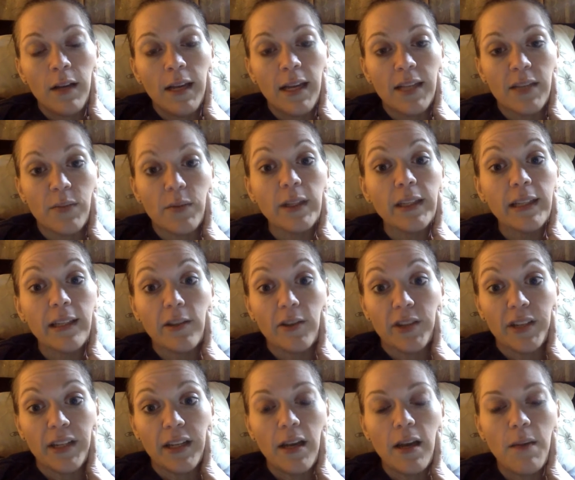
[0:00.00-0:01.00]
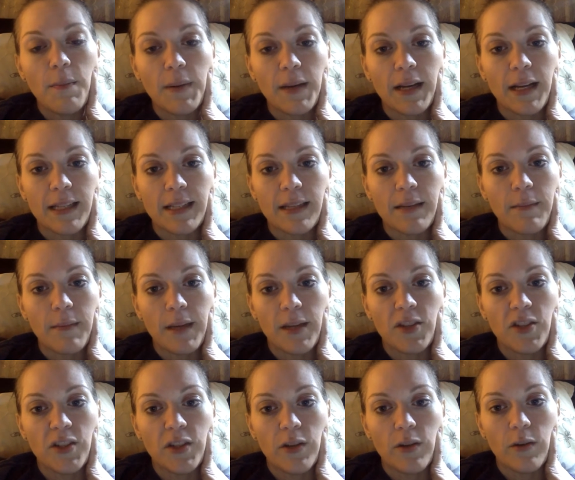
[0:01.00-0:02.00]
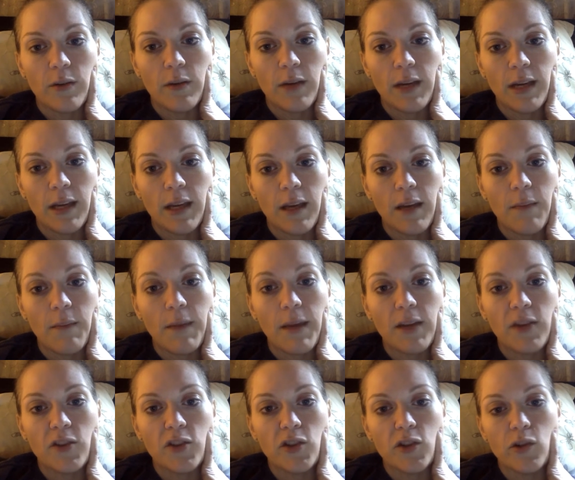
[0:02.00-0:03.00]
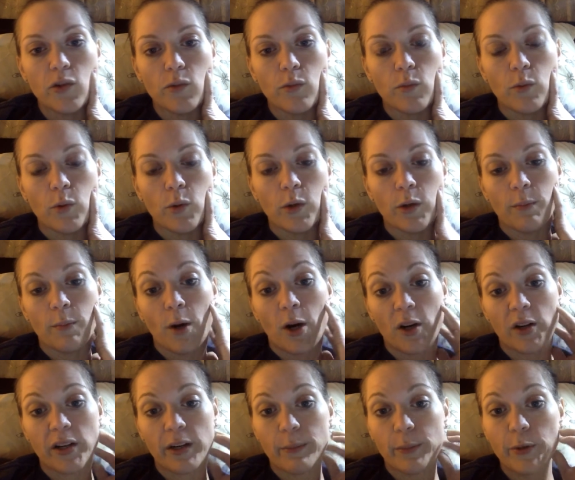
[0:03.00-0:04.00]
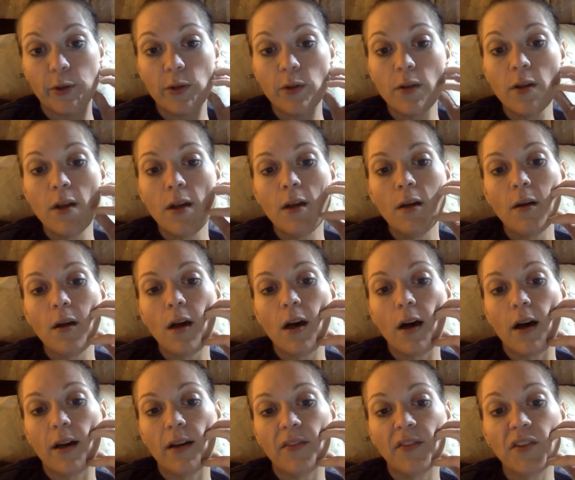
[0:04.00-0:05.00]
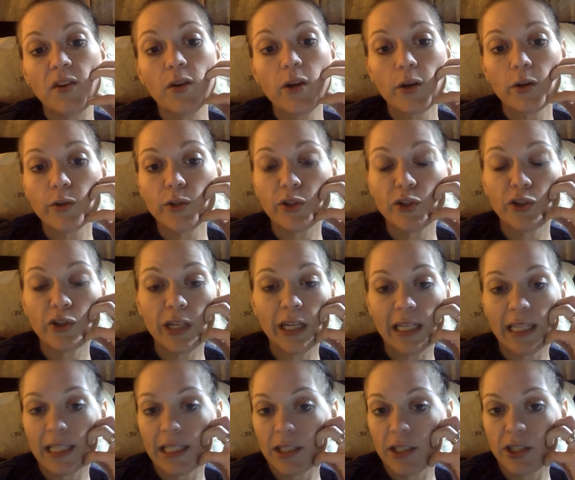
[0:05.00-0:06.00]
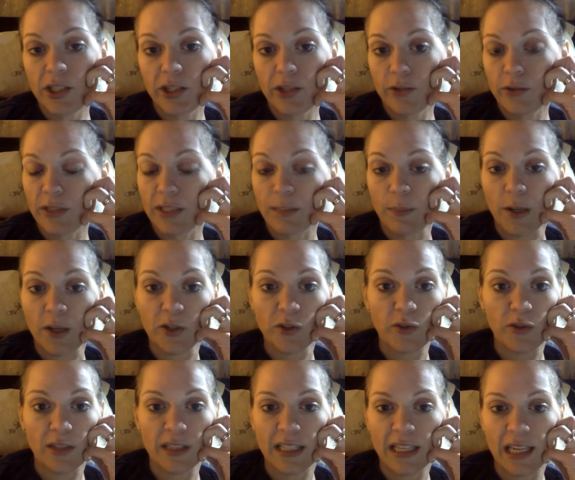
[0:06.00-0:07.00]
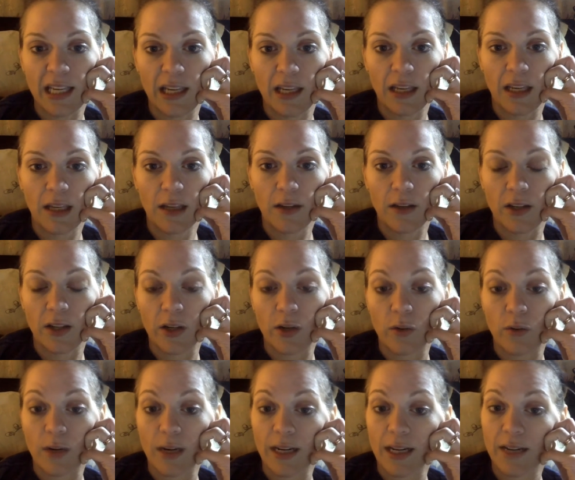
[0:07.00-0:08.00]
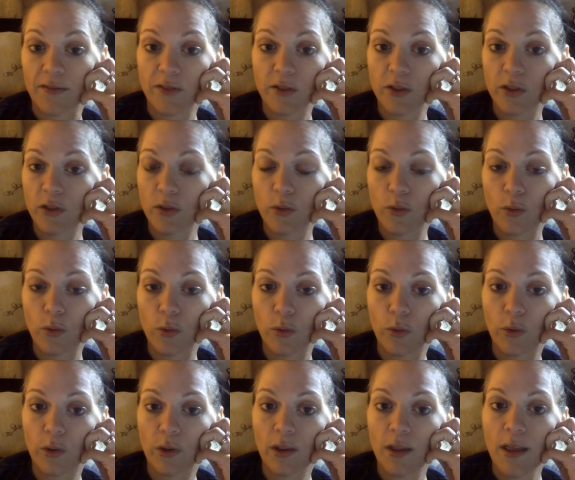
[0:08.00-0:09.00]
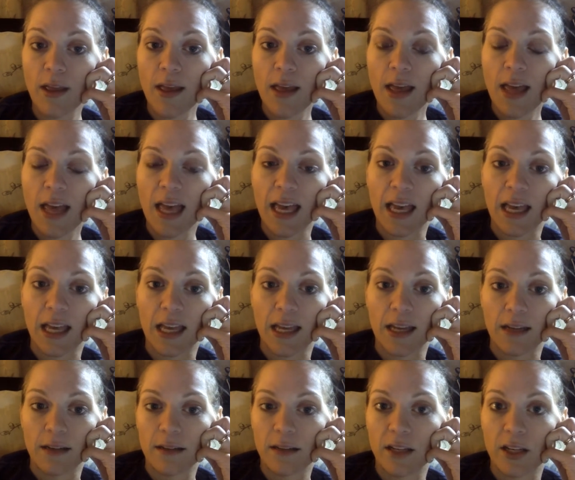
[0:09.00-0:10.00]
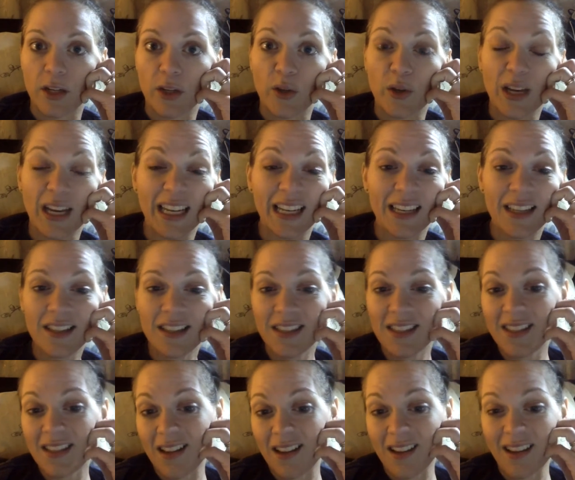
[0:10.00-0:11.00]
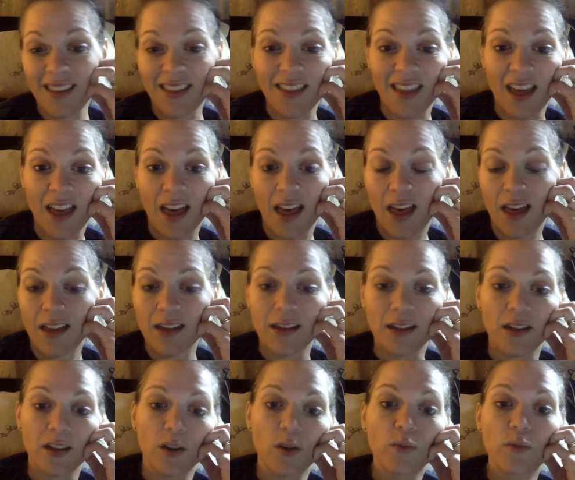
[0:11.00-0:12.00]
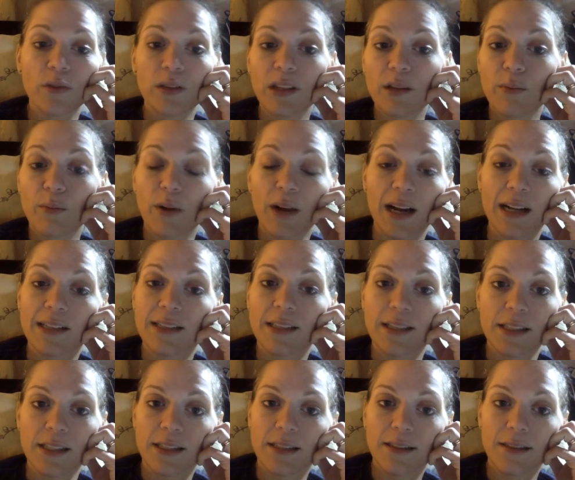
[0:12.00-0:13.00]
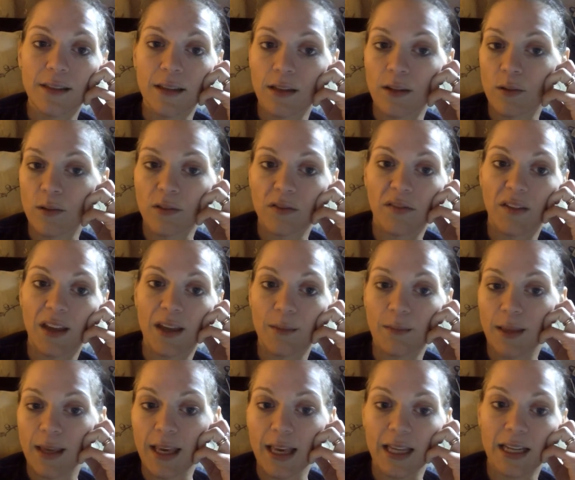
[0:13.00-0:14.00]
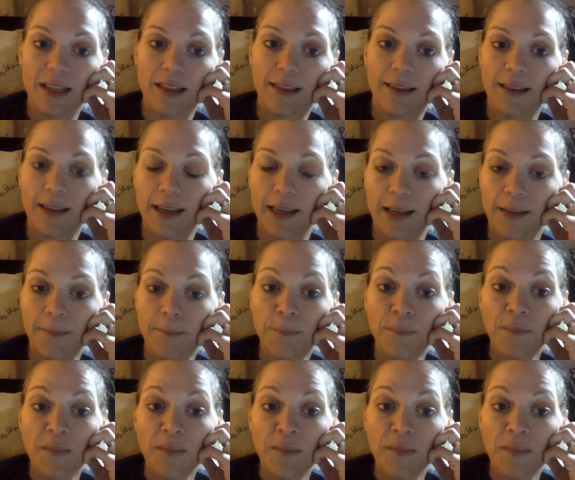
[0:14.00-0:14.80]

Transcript: is really good because it makes you it, it makes you more marketable uh, if you go straight into a specialty, you know, right after school, and you know, you kind of get stuck in that, and you don't really practice, you know, the family kind of thing,